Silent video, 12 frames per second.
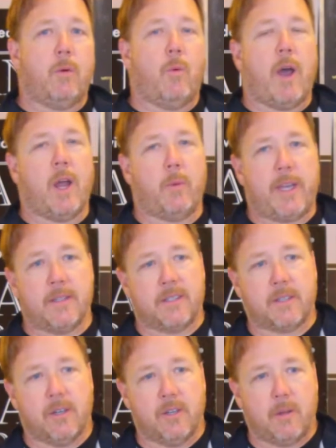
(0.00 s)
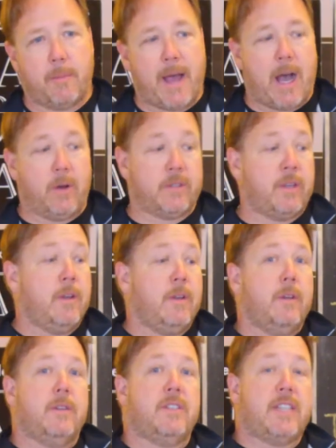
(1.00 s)
Why are we concerned about
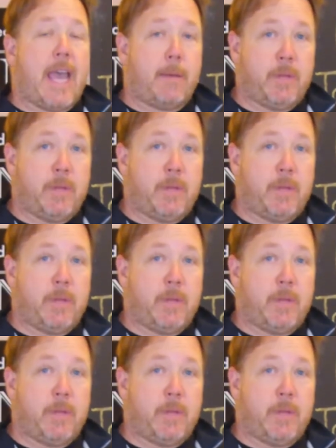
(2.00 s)
stab